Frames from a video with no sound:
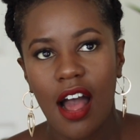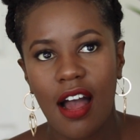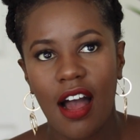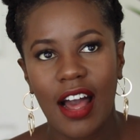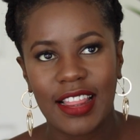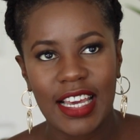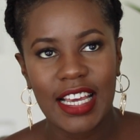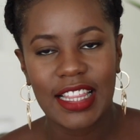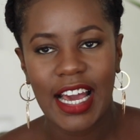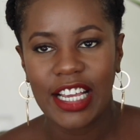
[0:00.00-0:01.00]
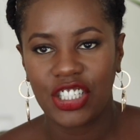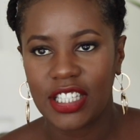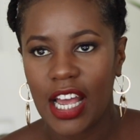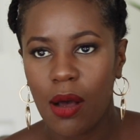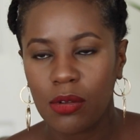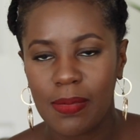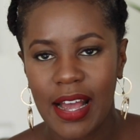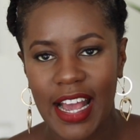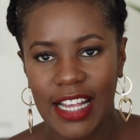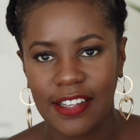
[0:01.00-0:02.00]
I think that it just helps my
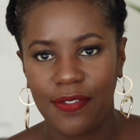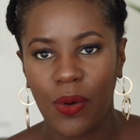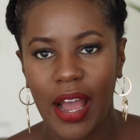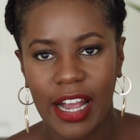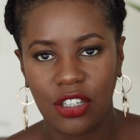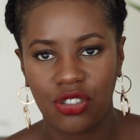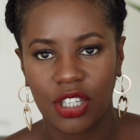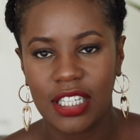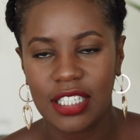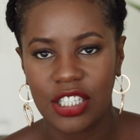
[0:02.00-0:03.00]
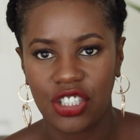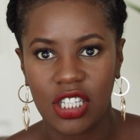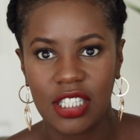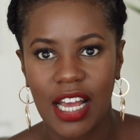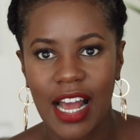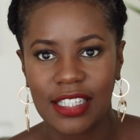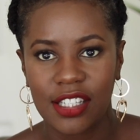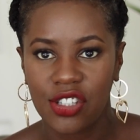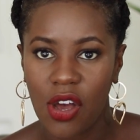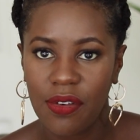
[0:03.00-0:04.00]
hair to feel extra conditioned and
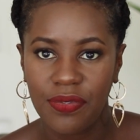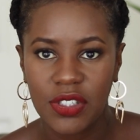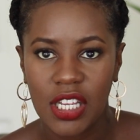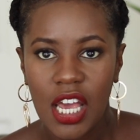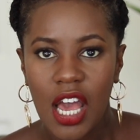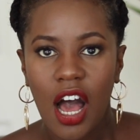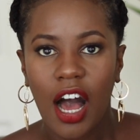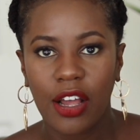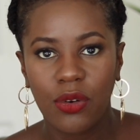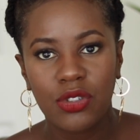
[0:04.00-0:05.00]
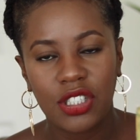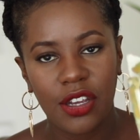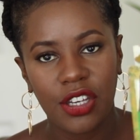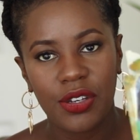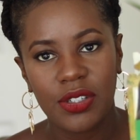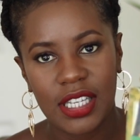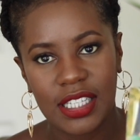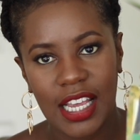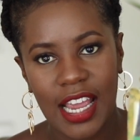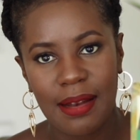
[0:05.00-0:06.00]
soft. I also use
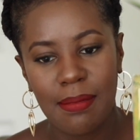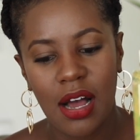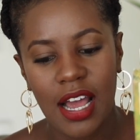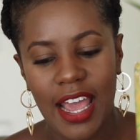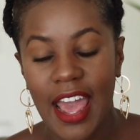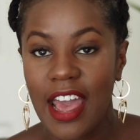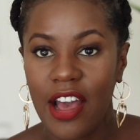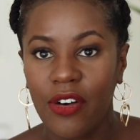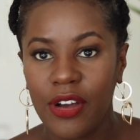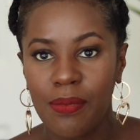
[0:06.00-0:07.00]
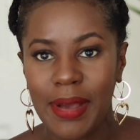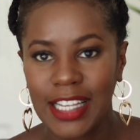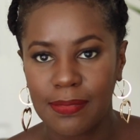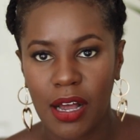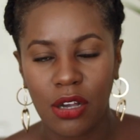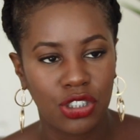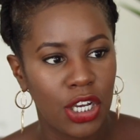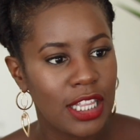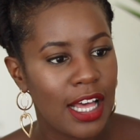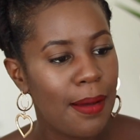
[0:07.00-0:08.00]
this in my hair oil mix, but I'll show
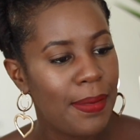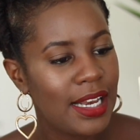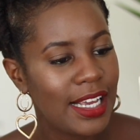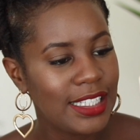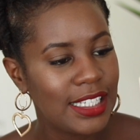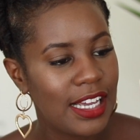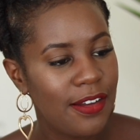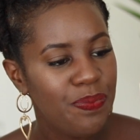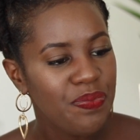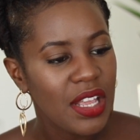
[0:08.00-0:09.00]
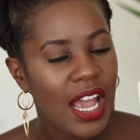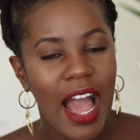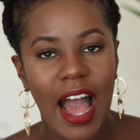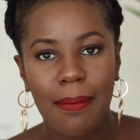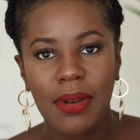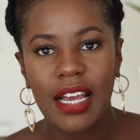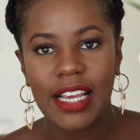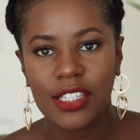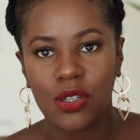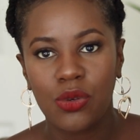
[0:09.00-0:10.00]
you that a bit later. Amla
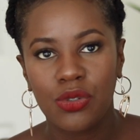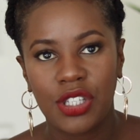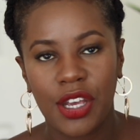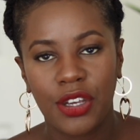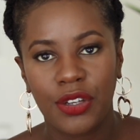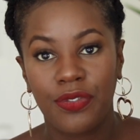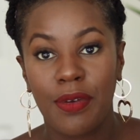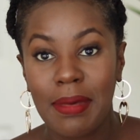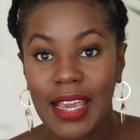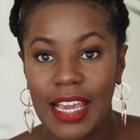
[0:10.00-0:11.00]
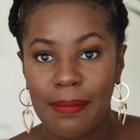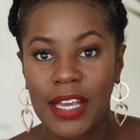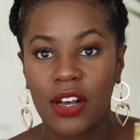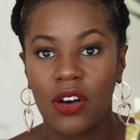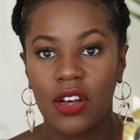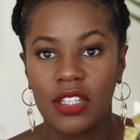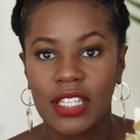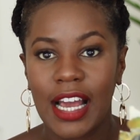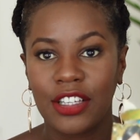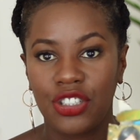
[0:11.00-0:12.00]
is also good for me because,
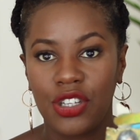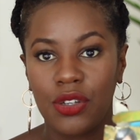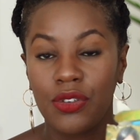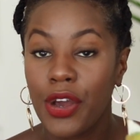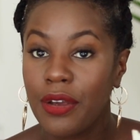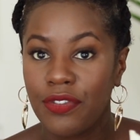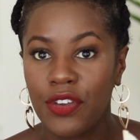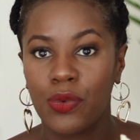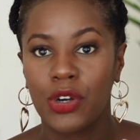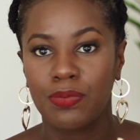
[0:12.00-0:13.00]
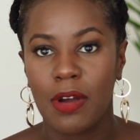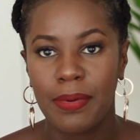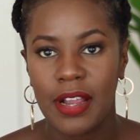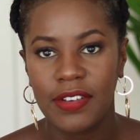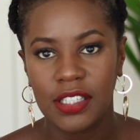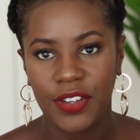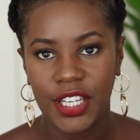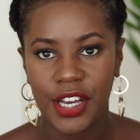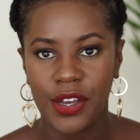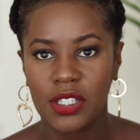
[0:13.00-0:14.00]
as you know, if you've watched my previous
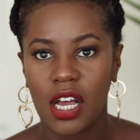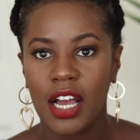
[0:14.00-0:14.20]
videos,